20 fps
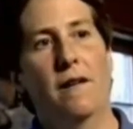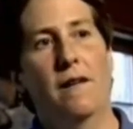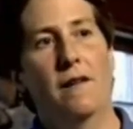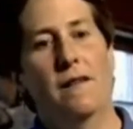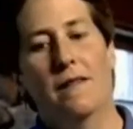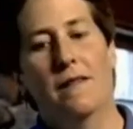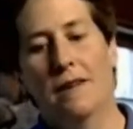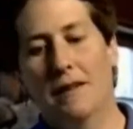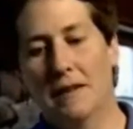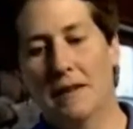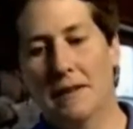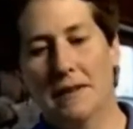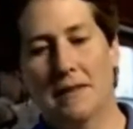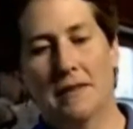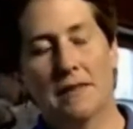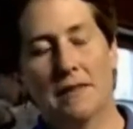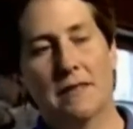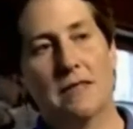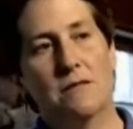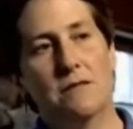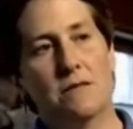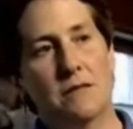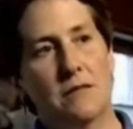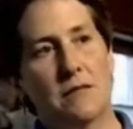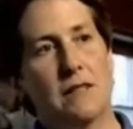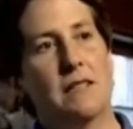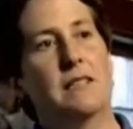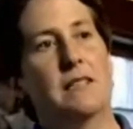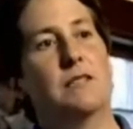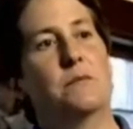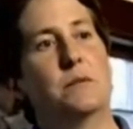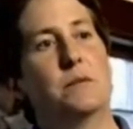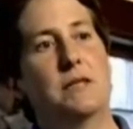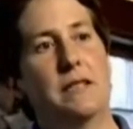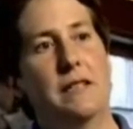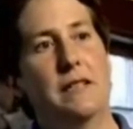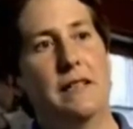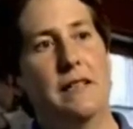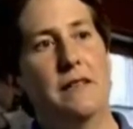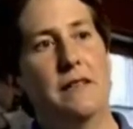Not necessarily fertilizer, but
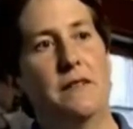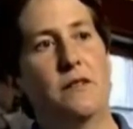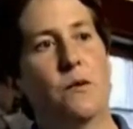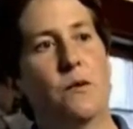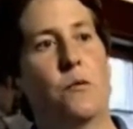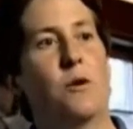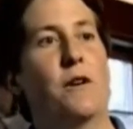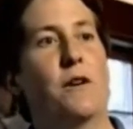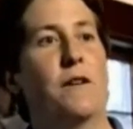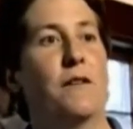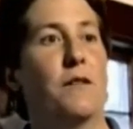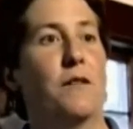they need some water.